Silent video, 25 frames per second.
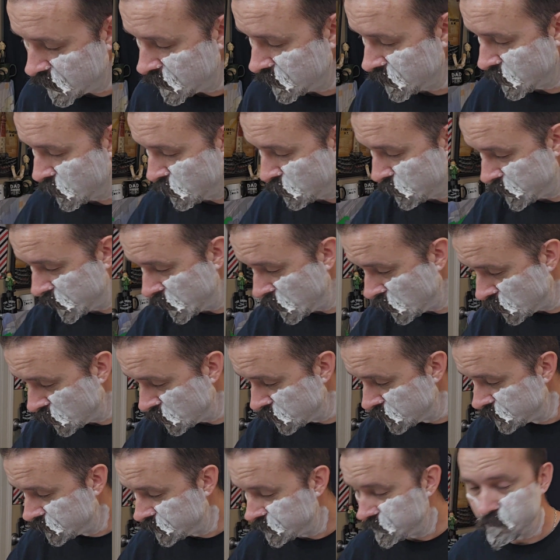Lo and
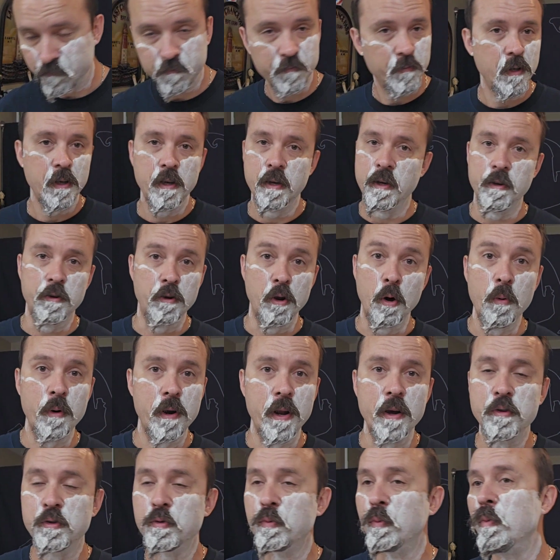behold, no one
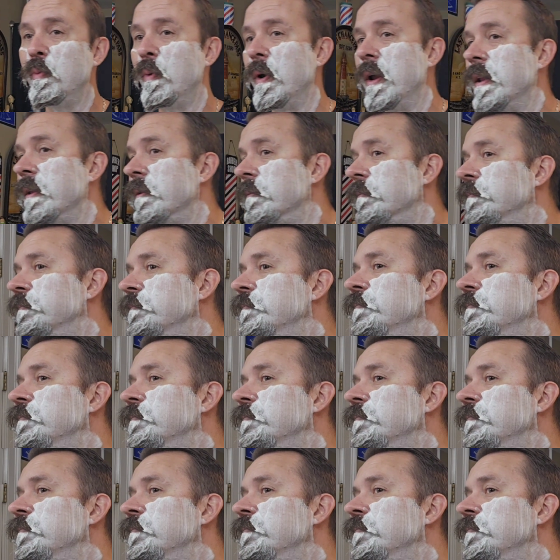else would win.